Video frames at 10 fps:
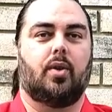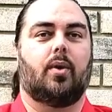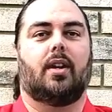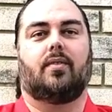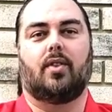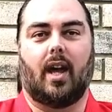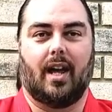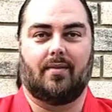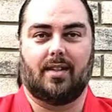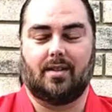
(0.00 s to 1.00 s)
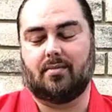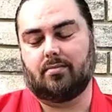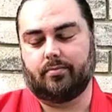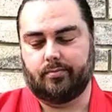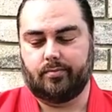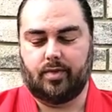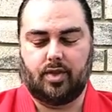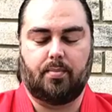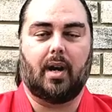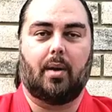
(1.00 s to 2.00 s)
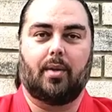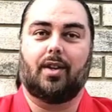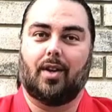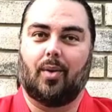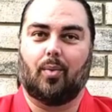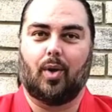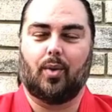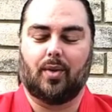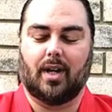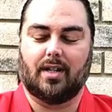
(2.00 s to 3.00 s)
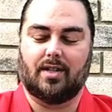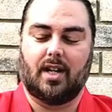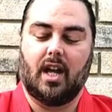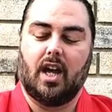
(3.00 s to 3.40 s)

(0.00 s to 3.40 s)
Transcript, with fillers: and if you haven't, you probably know who does.